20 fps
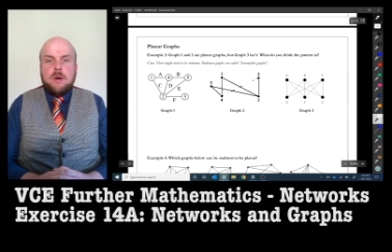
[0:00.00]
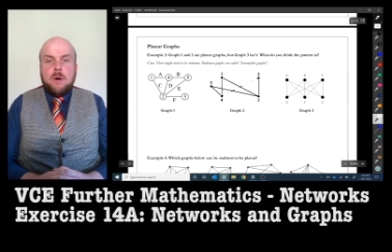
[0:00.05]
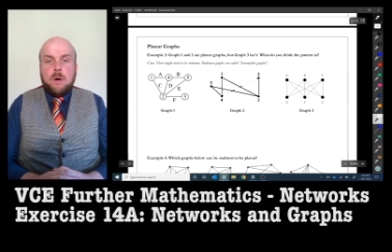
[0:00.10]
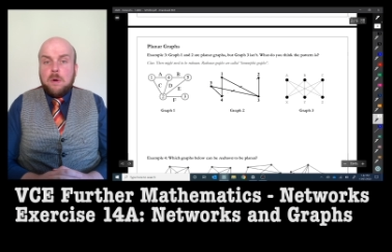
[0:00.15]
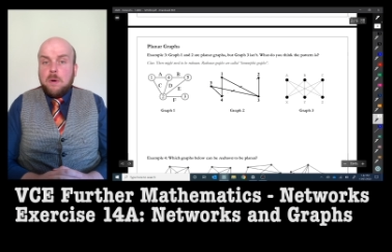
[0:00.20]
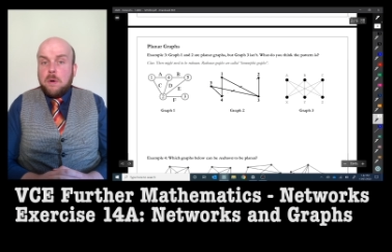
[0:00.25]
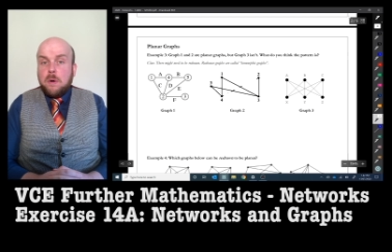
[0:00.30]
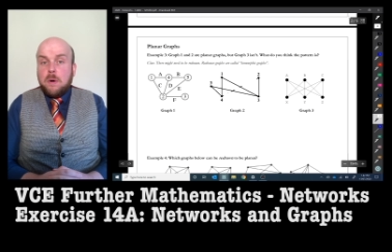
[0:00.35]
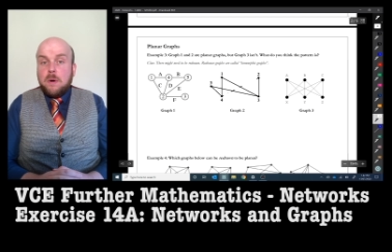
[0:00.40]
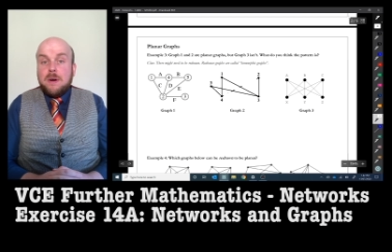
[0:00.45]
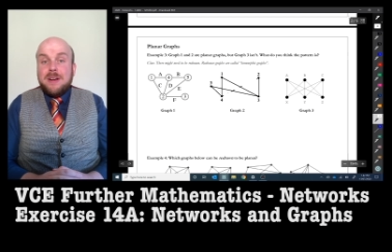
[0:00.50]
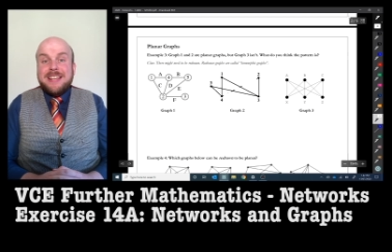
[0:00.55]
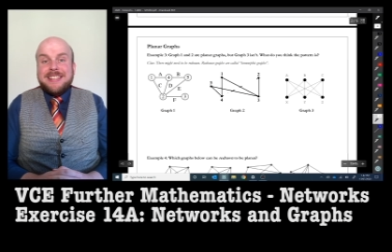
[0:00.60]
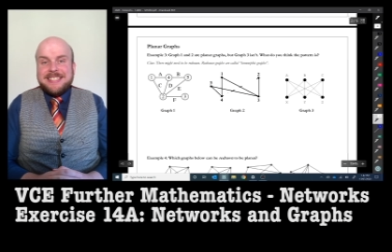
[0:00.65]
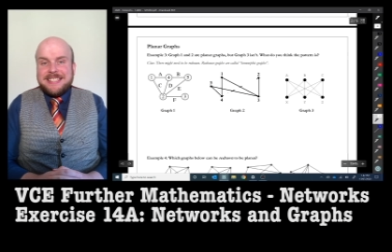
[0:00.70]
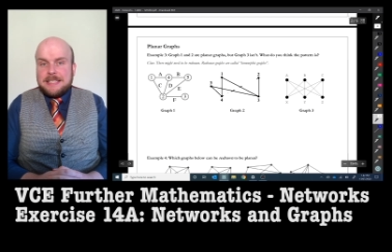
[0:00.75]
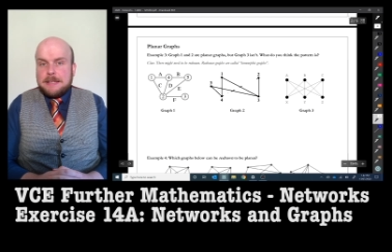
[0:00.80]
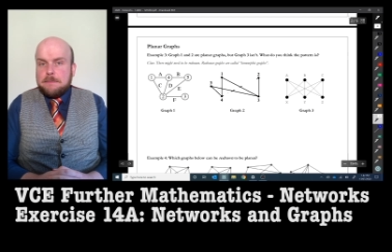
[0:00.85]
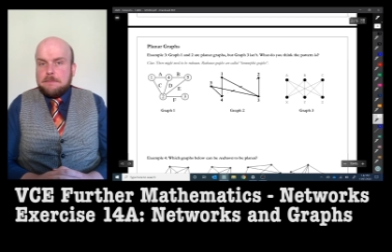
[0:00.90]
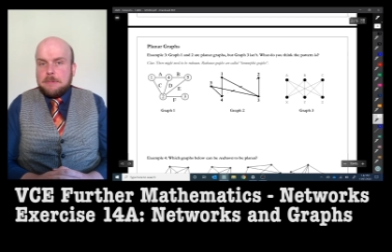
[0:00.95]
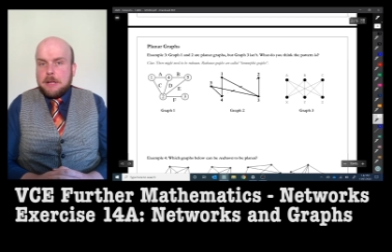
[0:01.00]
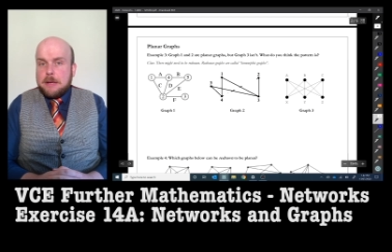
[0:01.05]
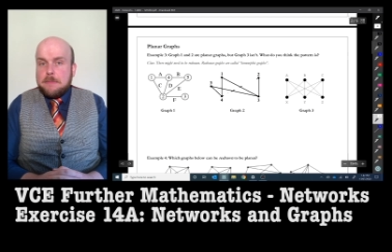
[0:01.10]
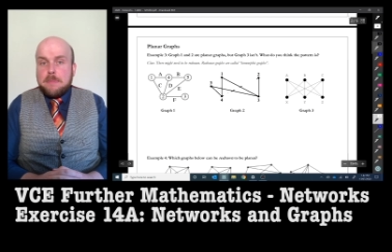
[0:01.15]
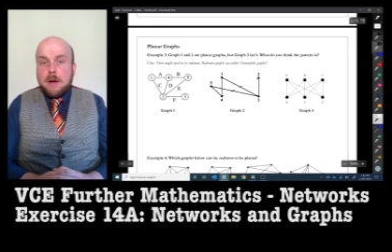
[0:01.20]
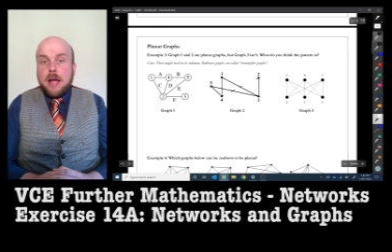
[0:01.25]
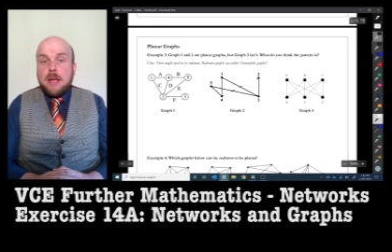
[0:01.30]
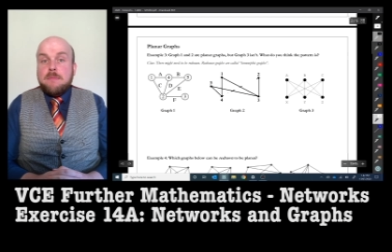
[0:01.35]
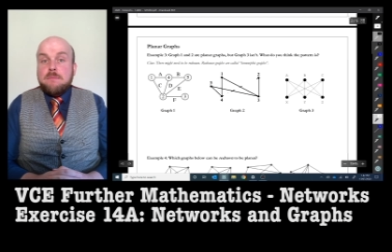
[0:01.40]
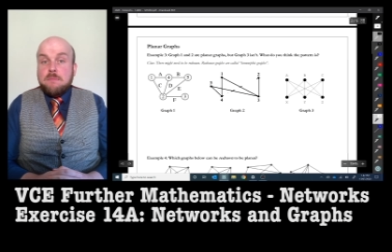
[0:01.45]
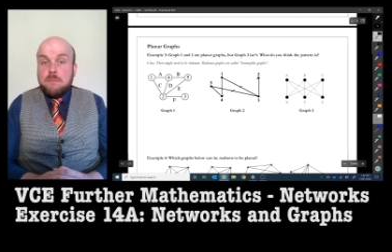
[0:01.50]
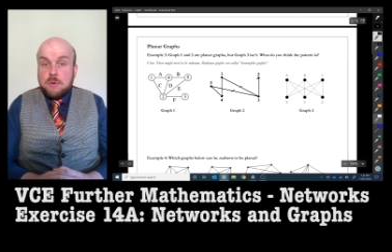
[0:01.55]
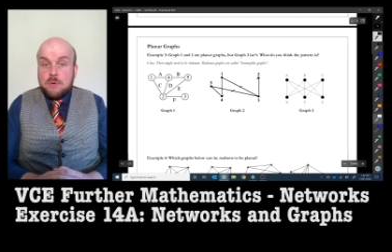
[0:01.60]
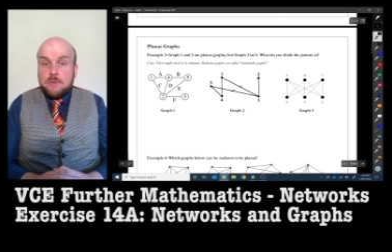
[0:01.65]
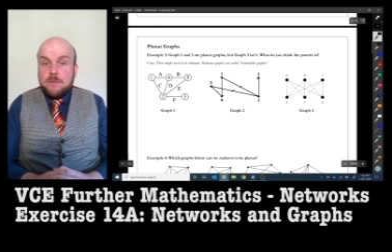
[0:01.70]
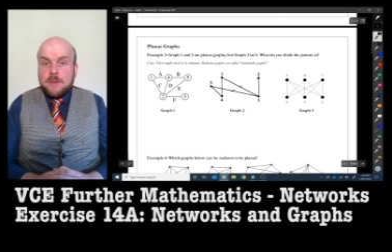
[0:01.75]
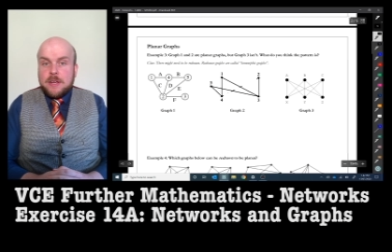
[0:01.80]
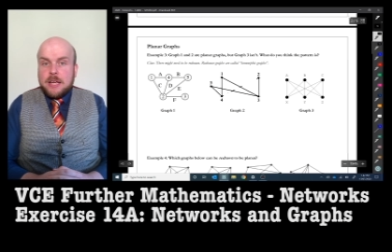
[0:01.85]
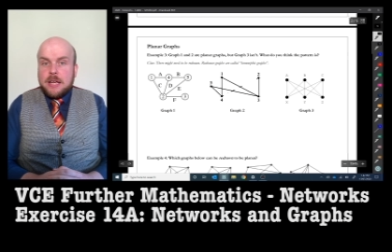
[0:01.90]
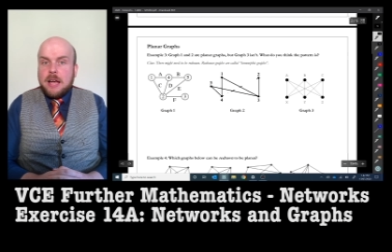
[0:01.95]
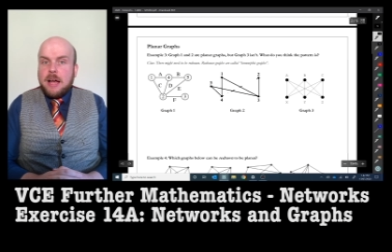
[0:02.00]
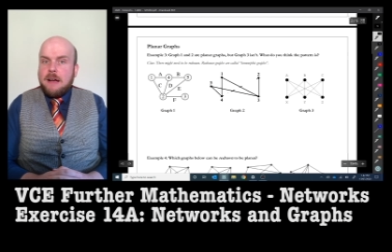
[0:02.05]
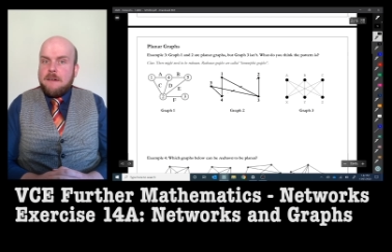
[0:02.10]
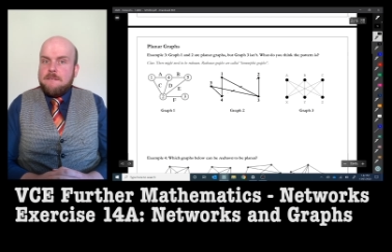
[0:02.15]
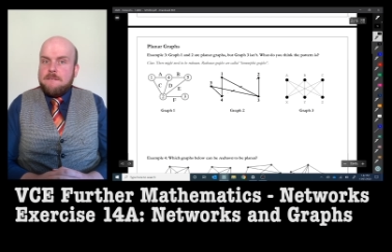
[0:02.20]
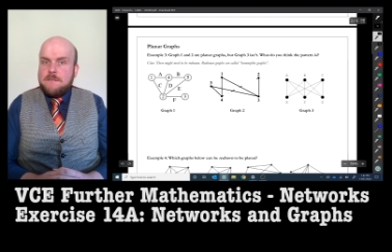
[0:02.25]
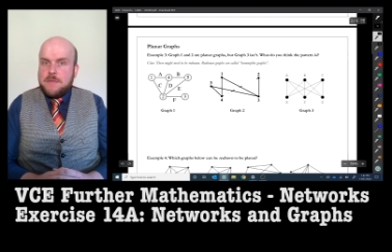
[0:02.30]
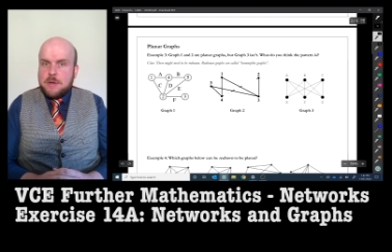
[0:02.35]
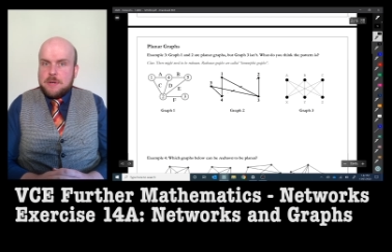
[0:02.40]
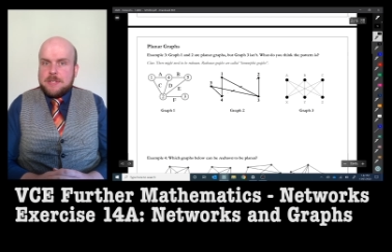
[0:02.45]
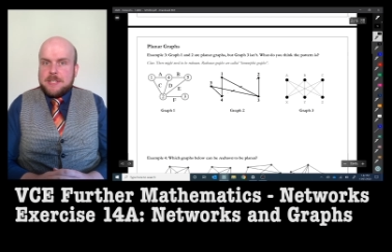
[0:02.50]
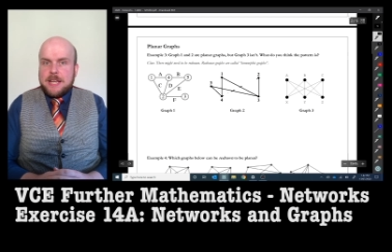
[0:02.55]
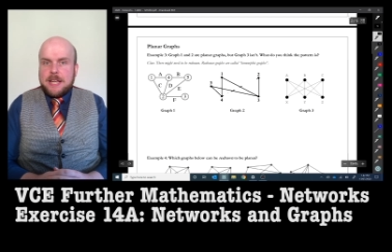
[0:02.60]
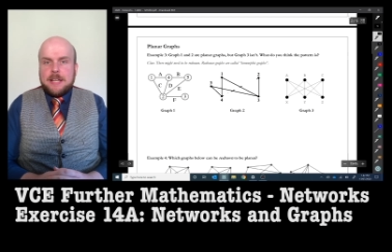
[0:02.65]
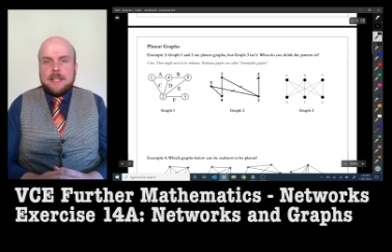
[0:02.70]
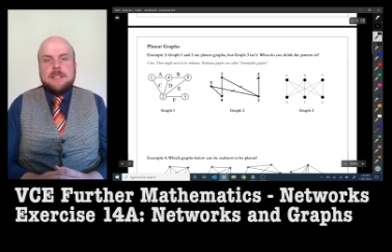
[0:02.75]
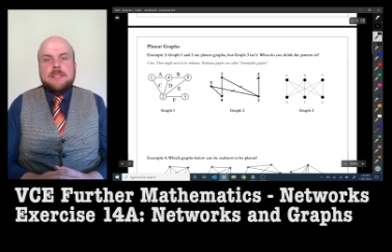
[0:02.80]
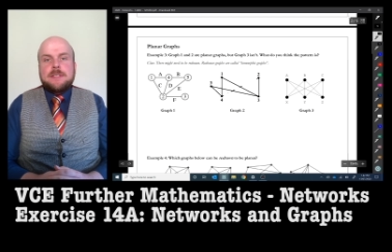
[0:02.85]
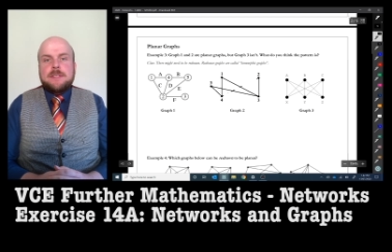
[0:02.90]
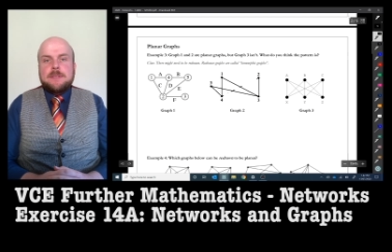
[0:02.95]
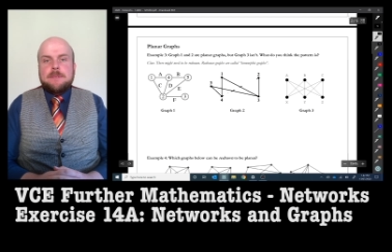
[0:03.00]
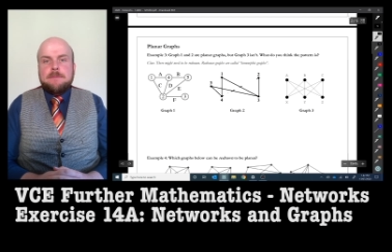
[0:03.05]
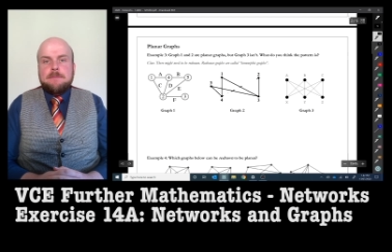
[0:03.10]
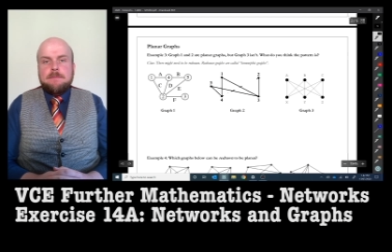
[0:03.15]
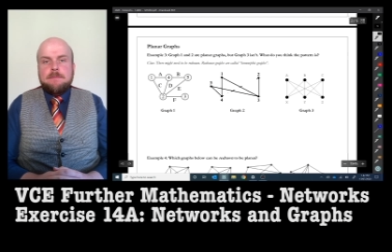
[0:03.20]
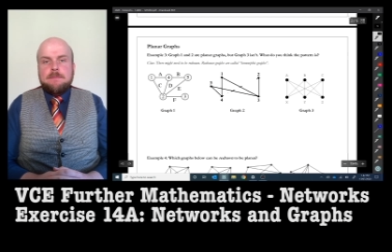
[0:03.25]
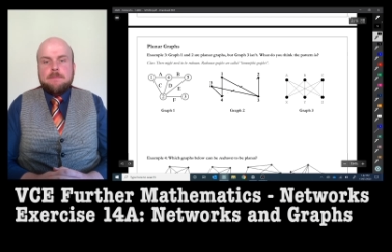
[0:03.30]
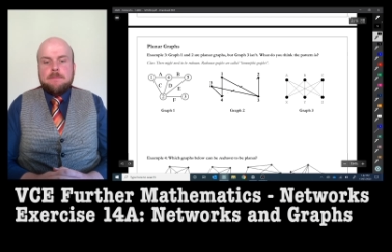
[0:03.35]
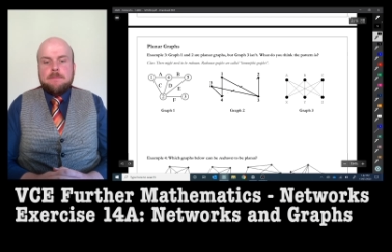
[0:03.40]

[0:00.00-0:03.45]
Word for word: or simply by moving a vertex.